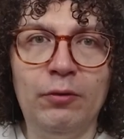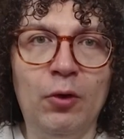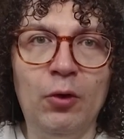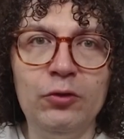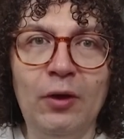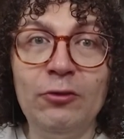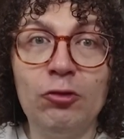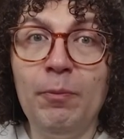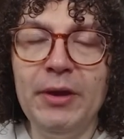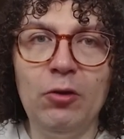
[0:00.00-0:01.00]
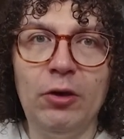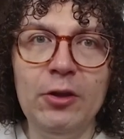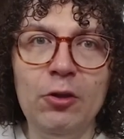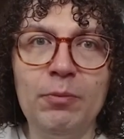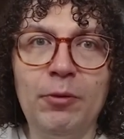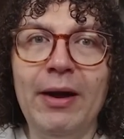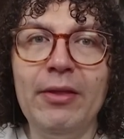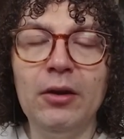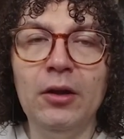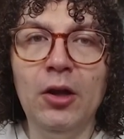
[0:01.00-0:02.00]
also Anthropic or any other provider,
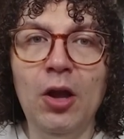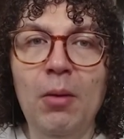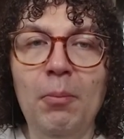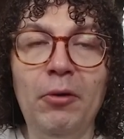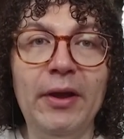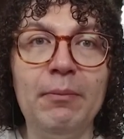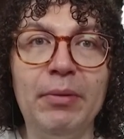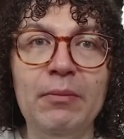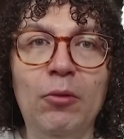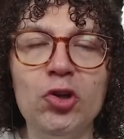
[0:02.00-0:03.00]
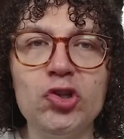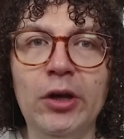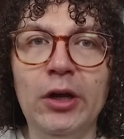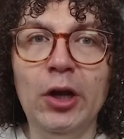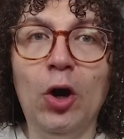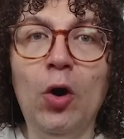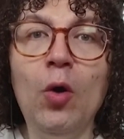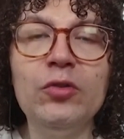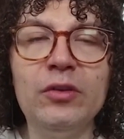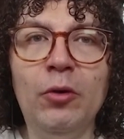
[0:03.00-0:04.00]
but I can pretty much host
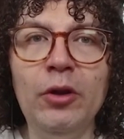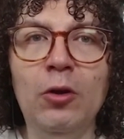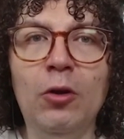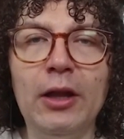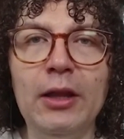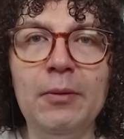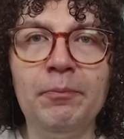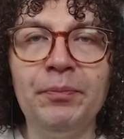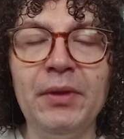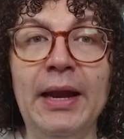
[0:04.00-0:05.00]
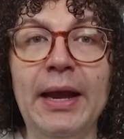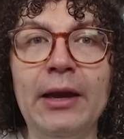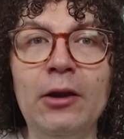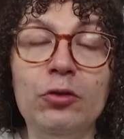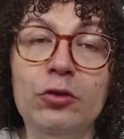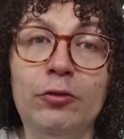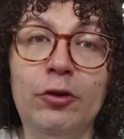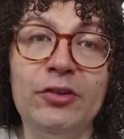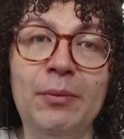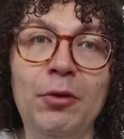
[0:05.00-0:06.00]
this model locally, and I can also, for
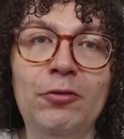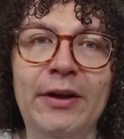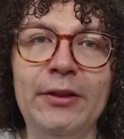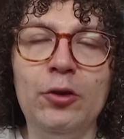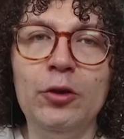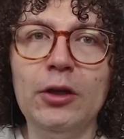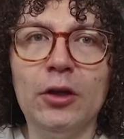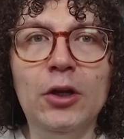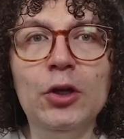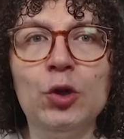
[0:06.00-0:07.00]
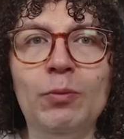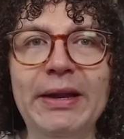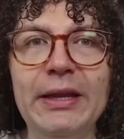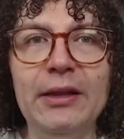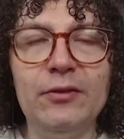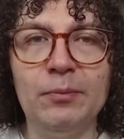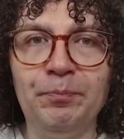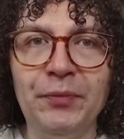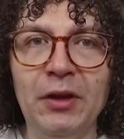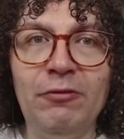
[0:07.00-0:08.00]
example, fine tune it to my needs.
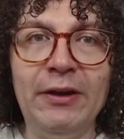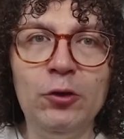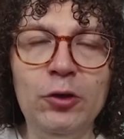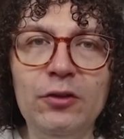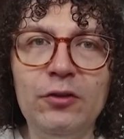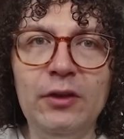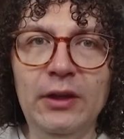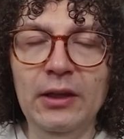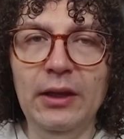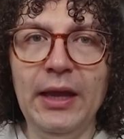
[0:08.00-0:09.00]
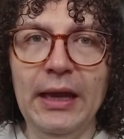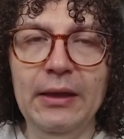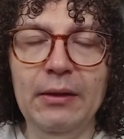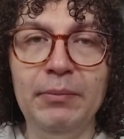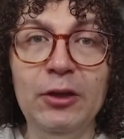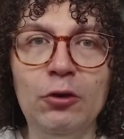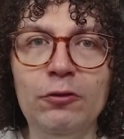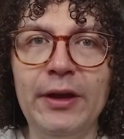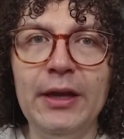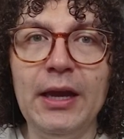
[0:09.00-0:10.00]
Fine tuning is still a bit of
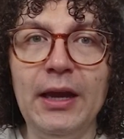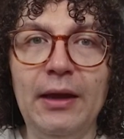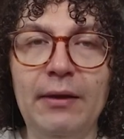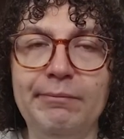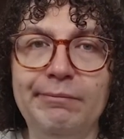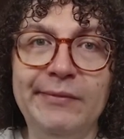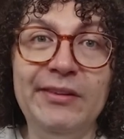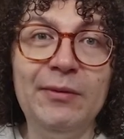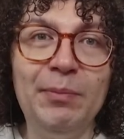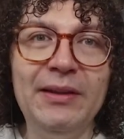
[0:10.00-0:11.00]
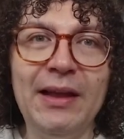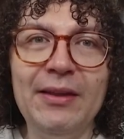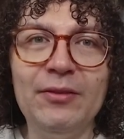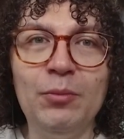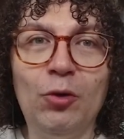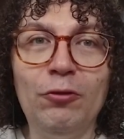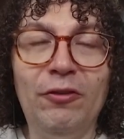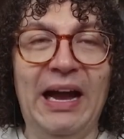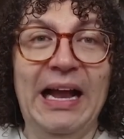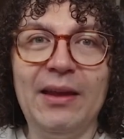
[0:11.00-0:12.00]
a discipline that is more of
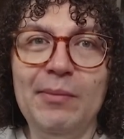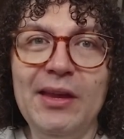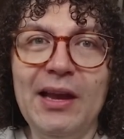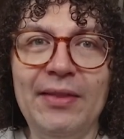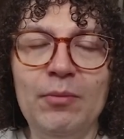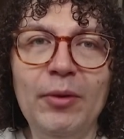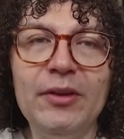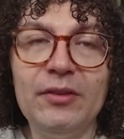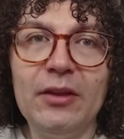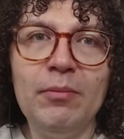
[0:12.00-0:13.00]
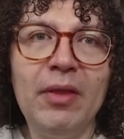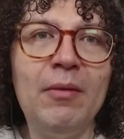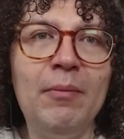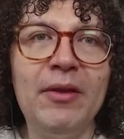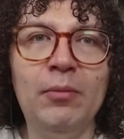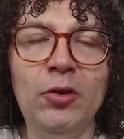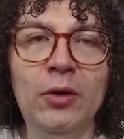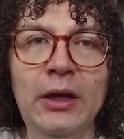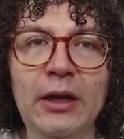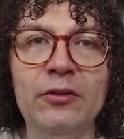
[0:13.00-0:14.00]
alchemy. At the moment, it's getting better and better, but
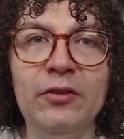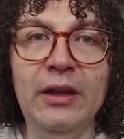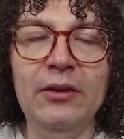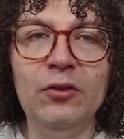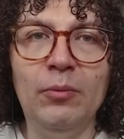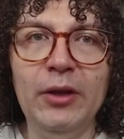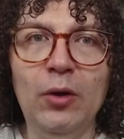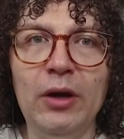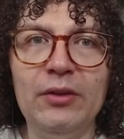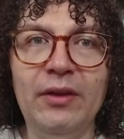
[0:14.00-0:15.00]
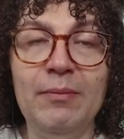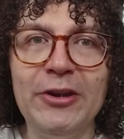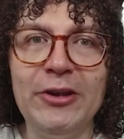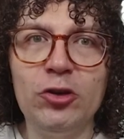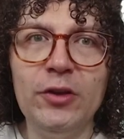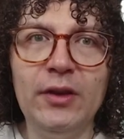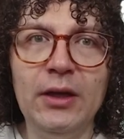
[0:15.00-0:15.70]
still is something where, let's say, the majority